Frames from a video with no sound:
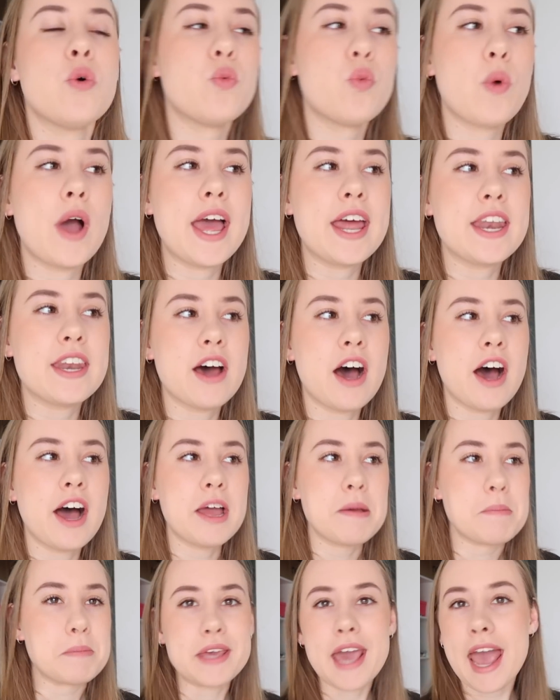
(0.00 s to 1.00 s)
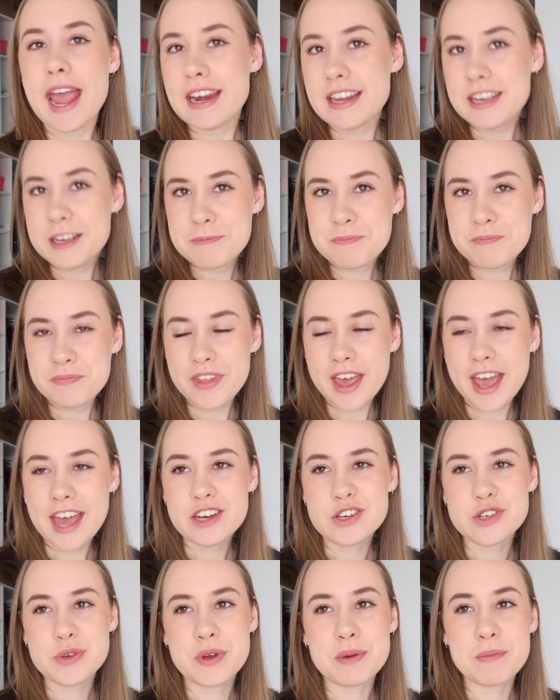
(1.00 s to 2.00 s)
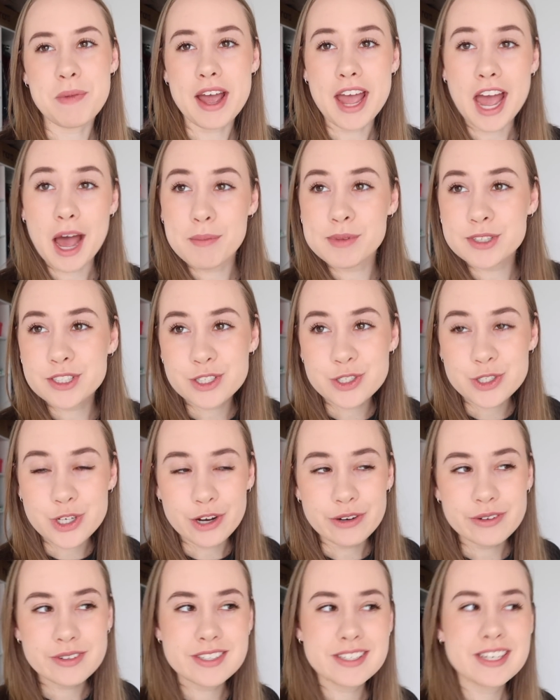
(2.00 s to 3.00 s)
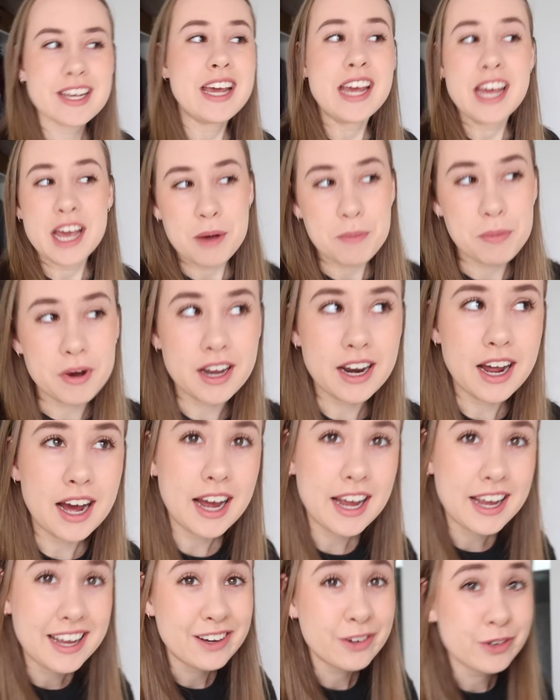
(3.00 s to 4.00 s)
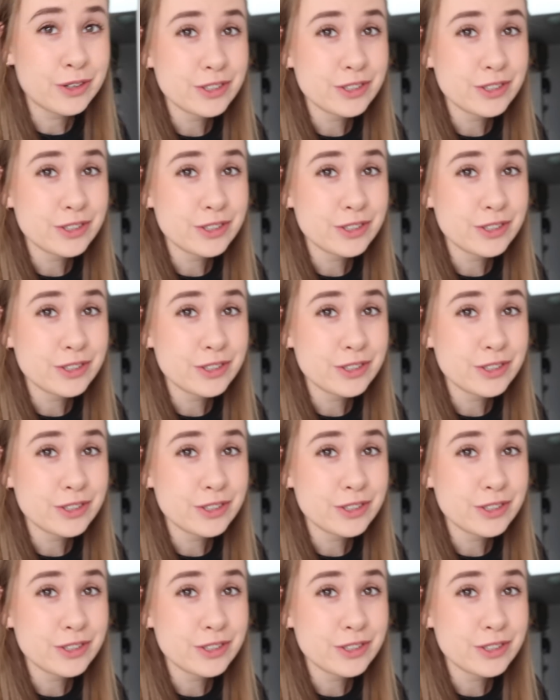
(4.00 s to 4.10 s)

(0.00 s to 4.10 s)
when I'm Caitie and doing my Hamilton jokes, but I